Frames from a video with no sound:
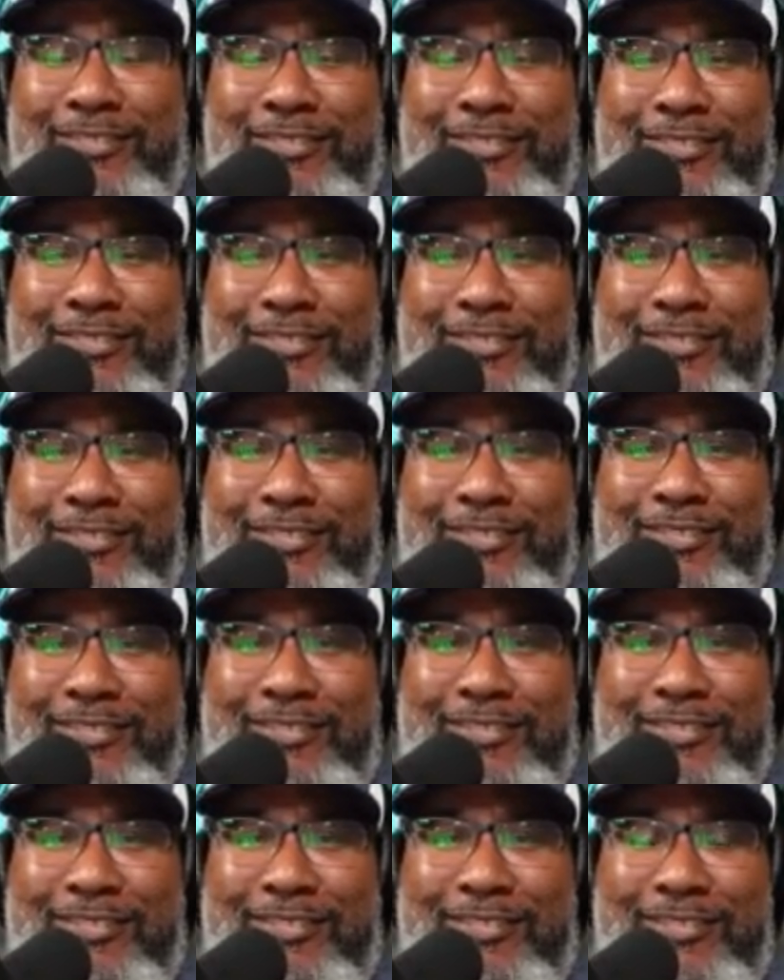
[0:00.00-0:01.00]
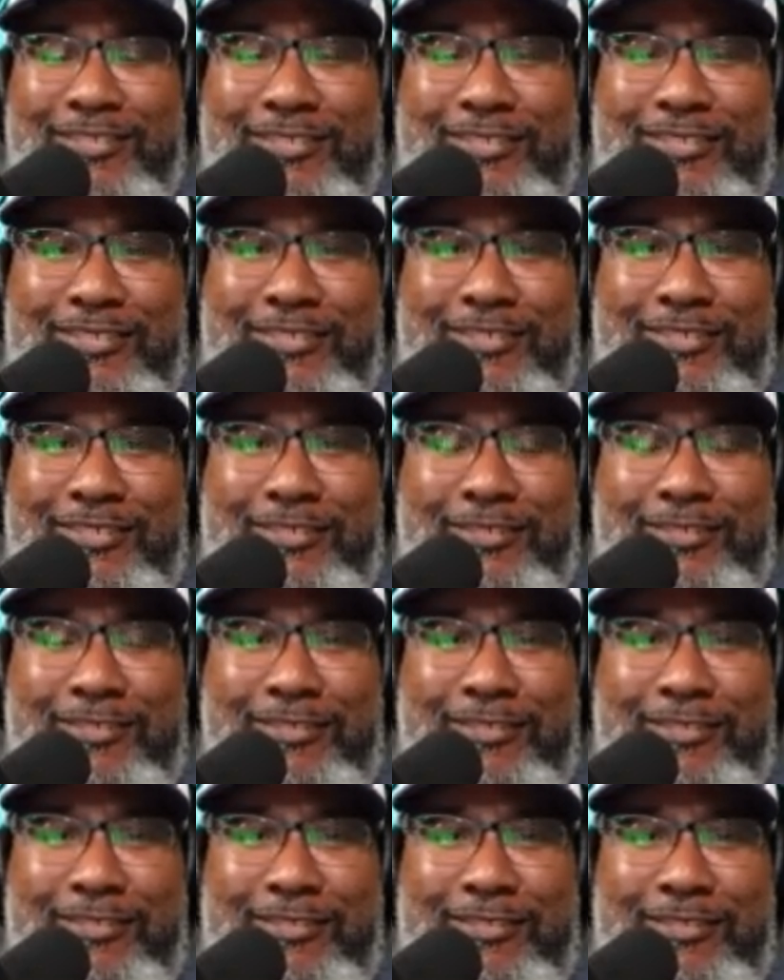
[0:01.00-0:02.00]

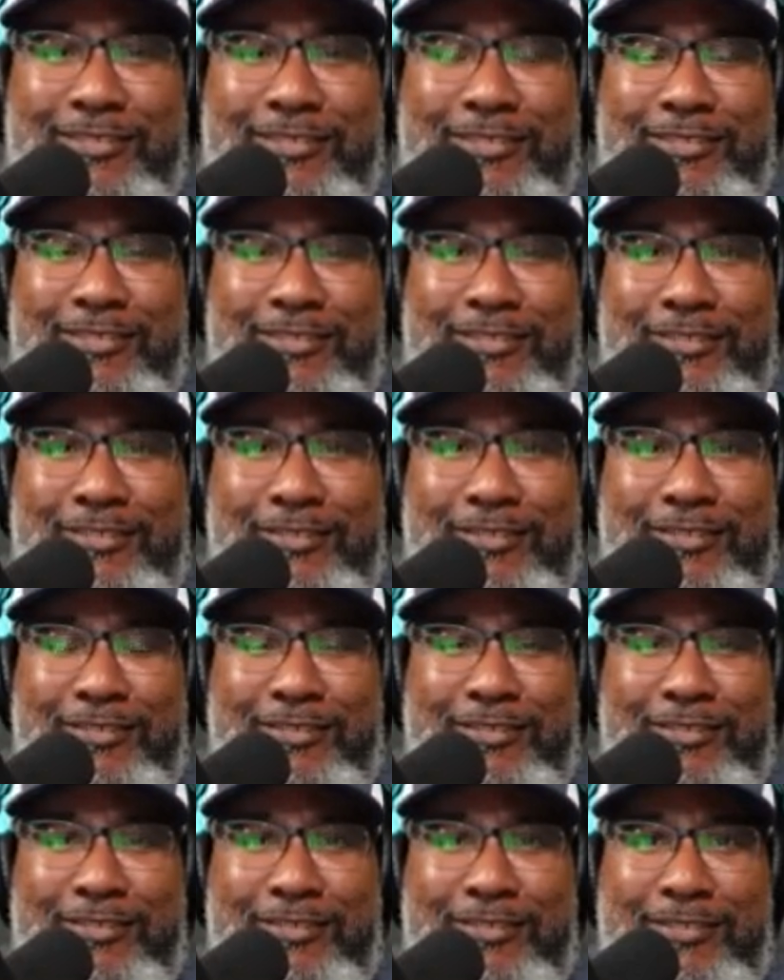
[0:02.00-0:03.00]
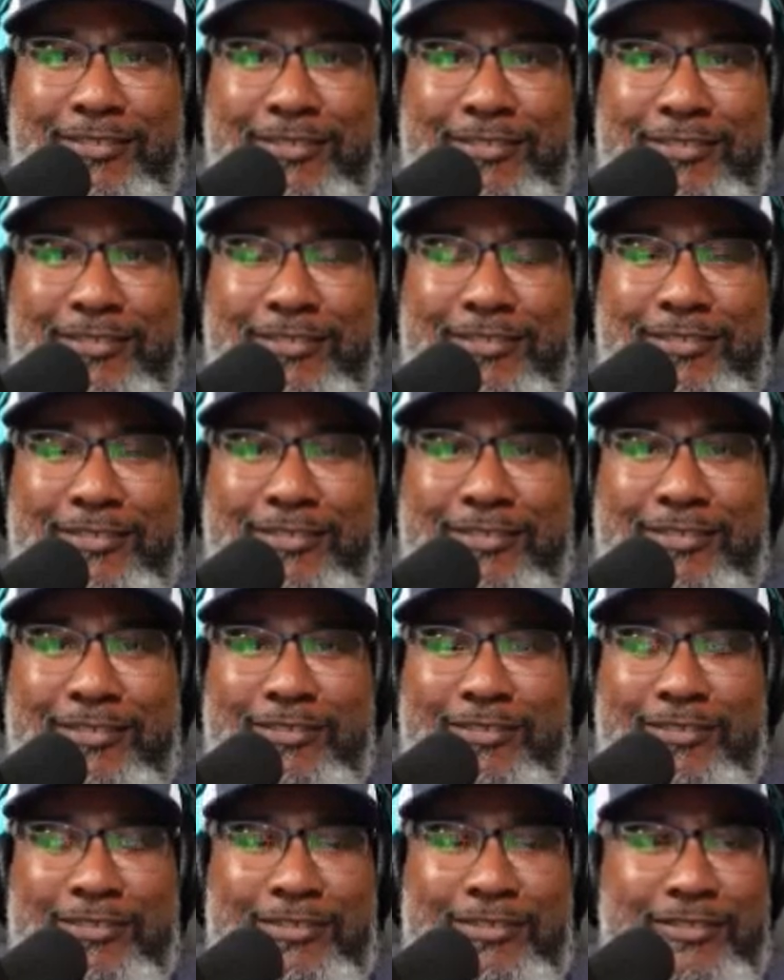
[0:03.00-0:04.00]
[no speech]